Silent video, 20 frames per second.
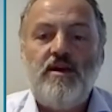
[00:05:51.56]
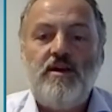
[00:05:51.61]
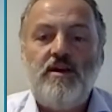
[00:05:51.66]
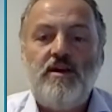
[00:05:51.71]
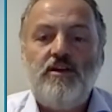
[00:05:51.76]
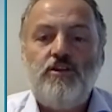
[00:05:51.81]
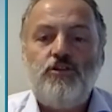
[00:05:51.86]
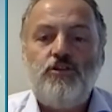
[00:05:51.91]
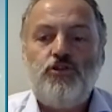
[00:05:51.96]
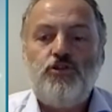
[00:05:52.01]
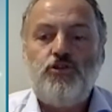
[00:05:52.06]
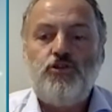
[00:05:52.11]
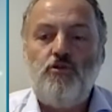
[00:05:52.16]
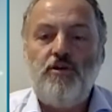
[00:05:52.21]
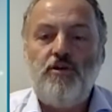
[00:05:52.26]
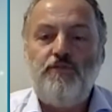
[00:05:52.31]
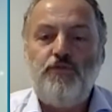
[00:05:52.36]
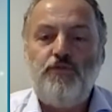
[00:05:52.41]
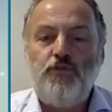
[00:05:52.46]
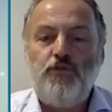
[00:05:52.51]
So
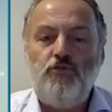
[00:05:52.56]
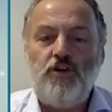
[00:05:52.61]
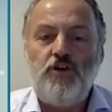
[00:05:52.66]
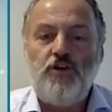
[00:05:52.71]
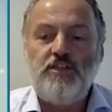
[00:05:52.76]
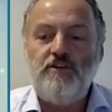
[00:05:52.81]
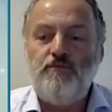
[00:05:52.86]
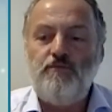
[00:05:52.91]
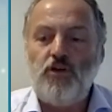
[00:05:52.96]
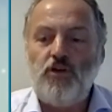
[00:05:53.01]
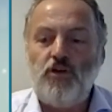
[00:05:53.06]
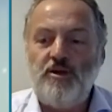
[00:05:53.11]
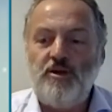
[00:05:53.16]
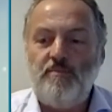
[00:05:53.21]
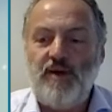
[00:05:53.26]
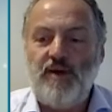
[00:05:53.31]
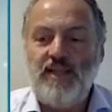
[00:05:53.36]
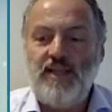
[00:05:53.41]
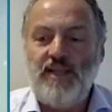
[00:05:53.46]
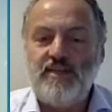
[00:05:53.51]
if you look at the water
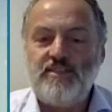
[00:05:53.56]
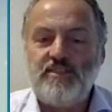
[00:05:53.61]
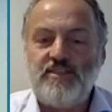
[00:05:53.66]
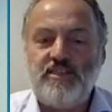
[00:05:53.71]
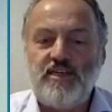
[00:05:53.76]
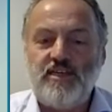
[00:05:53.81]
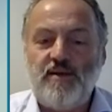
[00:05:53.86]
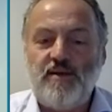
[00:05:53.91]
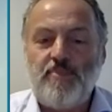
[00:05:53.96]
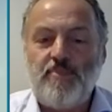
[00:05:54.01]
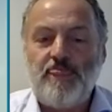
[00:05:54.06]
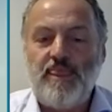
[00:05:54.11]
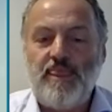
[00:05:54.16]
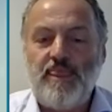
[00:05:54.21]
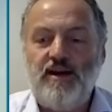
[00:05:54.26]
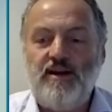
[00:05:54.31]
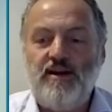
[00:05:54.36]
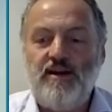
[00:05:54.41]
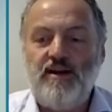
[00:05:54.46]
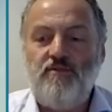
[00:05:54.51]
balance,
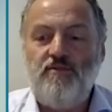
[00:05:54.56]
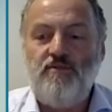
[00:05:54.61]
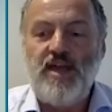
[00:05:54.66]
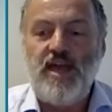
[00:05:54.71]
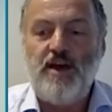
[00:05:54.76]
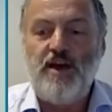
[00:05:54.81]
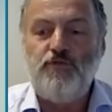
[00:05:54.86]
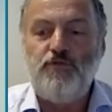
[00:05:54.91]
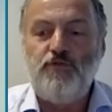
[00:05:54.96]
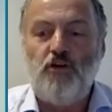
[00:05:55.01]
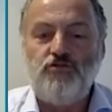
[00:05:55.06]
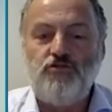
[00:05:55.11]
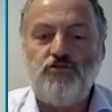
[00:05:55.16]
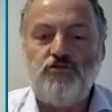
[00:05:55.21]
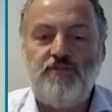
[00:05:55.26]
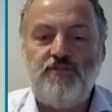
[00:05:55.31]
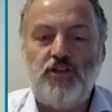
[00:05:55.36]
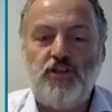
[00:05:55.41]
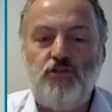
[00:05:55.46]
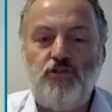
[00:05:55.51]
we have
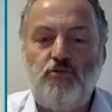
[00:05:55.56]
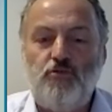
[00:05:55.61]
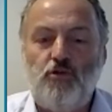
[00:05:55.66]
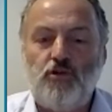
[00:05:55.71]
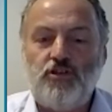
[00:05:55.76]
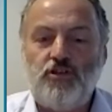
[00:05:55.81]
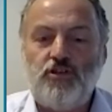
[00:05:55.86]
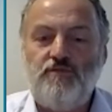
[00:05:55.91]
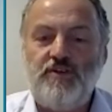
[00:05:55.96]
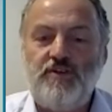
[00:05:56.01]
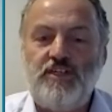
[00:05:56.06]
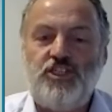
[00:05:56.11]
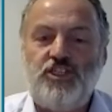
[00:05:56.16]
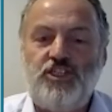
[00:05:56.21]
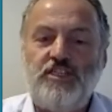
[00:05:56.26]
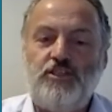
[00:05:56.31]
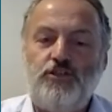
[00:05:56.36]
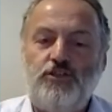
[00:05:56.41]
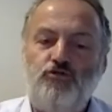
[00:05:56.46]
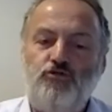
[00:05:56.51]
non-revenue water, which
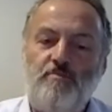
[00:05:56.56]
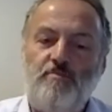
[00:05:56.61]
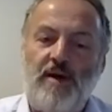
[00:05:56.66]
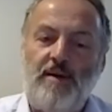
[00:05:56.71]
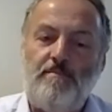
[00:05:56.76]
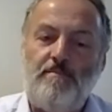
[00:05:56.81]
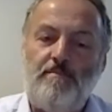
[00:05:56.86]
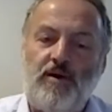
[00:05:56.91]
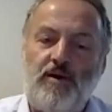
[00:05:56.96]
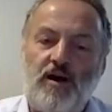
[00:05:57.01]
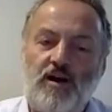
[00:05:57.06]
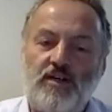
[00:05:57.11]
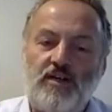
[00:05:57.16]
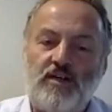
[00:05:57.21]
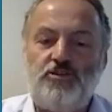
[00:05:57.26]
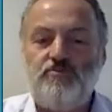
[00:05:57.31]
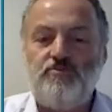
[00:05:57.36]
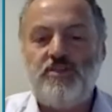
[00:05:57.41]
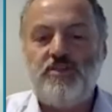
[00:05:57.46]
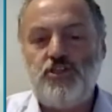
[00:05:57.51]
has two main
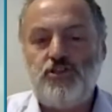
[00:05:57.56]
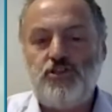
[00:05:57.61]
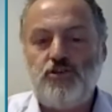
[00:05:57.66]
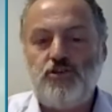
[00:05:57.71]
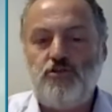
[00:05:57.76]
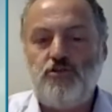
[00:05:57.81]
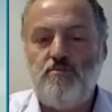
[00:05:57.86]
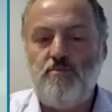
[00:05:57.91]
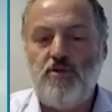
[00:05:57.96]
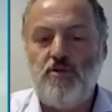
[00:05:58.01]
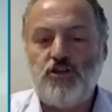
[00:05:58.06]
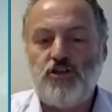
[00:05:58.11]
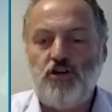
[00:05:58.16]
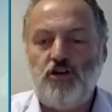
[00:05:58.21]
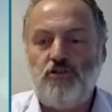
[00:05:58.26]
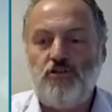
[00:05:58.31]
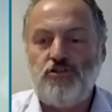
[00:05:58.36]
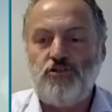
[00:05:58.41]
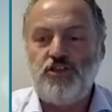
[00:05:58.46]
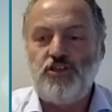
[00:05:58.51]
parts, which is commercial
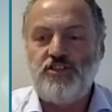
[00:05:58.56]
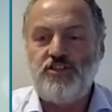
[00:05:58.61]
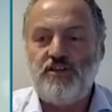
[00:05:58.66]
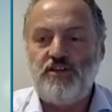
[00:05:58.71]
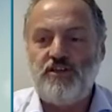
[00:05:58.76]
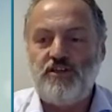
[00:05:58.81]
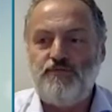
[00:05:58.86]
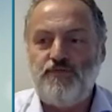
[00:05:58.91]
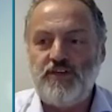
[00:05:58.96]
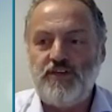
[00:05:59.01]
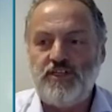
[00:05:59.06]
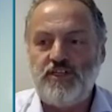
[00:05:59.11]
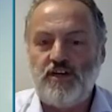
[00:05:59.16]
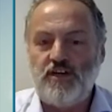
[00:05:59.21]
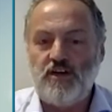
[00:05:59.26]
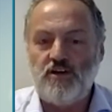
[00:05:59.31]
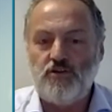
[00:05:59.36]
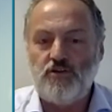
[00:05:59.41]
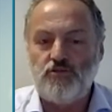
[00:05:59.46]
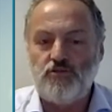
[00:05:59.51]
losses and
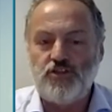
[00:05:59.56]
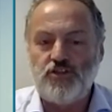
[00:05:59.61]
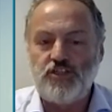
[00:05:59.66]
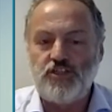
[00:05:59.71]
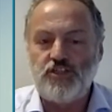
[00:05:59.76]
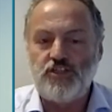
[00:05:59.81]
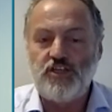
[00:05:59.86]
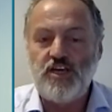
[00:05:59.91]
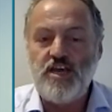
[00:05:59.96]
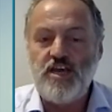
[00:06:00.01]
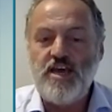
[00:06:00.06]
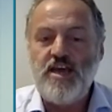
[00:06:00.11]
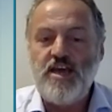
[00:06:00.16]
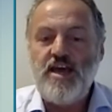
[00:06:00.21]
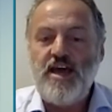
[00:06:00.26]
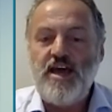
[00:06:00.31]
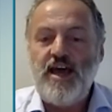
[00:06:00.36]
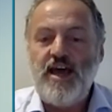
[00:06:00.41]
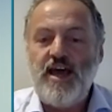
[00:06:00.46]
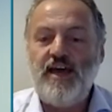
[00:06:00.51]
physical losses.
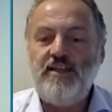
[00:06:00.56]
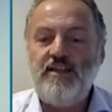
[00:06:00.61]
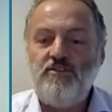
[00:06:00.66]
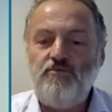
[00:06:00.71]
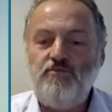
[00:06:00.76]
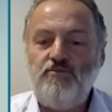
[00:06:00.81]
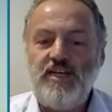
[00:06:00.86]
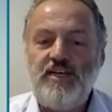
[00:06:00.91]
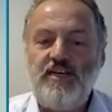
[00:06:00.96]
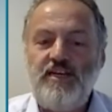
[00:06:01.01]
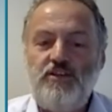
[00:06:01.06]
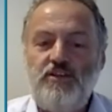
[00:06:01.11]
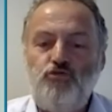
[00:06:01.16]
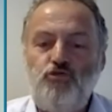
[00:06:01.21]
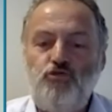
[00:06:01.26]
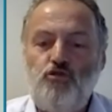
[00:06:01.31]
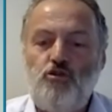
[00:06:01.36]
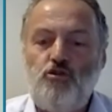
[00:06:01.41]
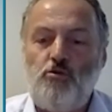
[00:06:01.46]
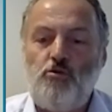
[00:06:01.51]
And we need
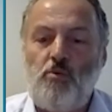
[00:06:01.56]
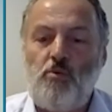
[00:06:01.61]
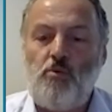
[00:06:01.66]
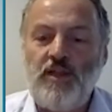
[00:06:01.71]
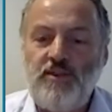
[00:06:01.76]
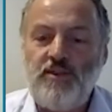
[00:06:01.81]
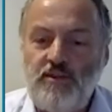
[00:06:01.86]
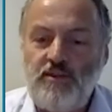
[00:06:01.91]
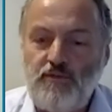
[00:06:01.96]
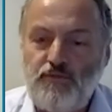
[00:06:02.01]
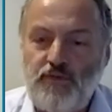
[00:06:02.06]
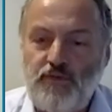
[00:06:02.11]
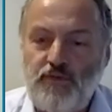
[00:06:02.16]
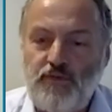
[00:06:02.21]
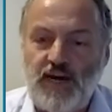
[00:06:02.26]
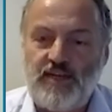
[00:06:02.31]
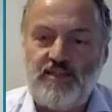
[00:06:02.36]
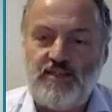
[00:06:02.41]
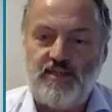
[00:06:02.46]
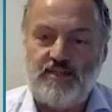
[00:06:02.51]
to
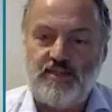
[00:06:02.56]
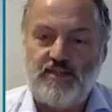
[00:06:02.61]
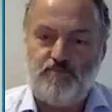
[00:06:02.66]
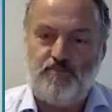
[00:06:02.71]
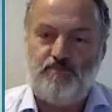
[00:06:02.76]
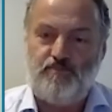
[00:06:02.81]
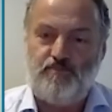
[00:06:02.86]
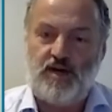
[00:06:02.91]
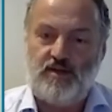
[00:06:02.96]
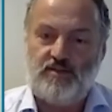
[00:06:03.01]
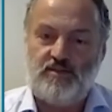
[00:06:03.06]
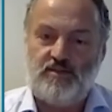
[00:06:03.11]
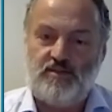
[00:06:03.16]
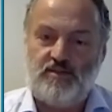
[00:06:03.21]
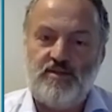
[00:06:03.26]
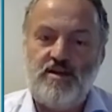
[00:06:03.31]
quantify these parts.